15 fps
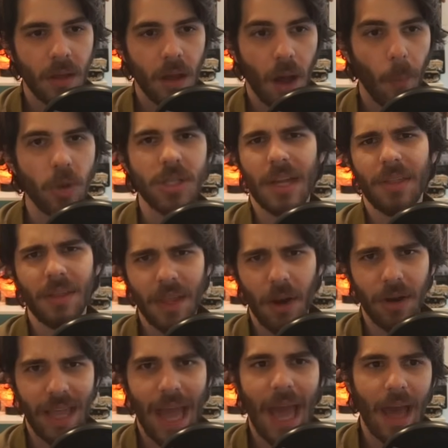which I think they
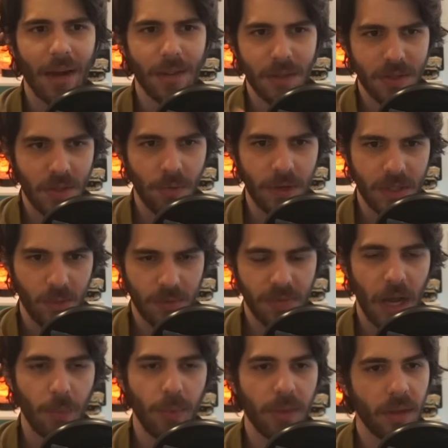already had, and the Soviets were
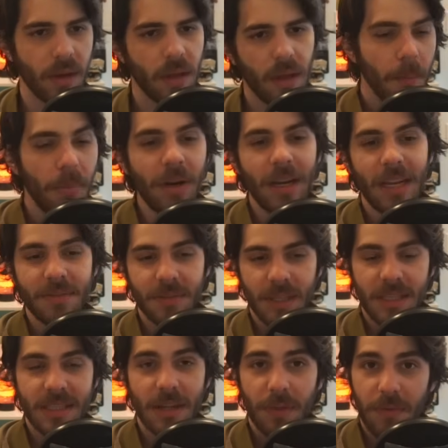fine with it. But it
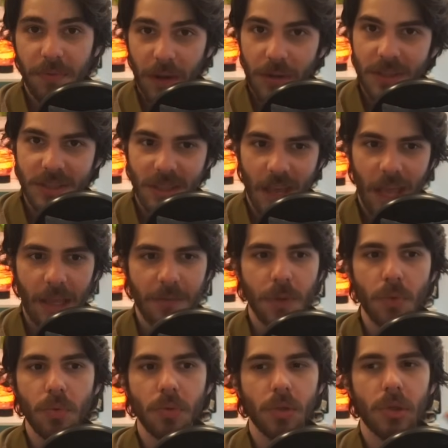is definitely fair to say, if
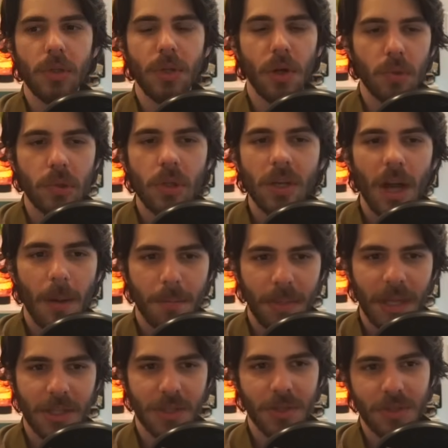you look up
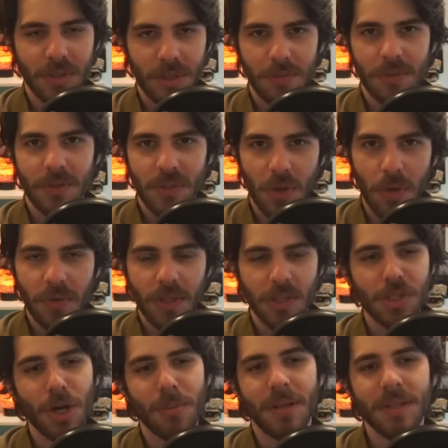pictures of Soviet
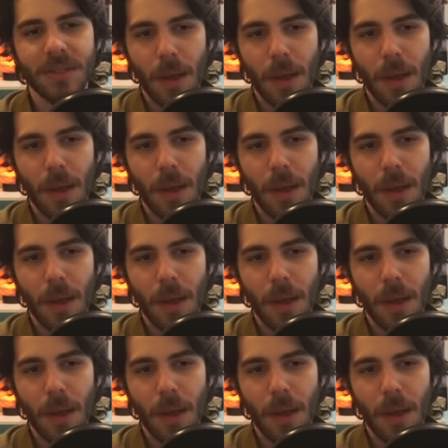Shermans,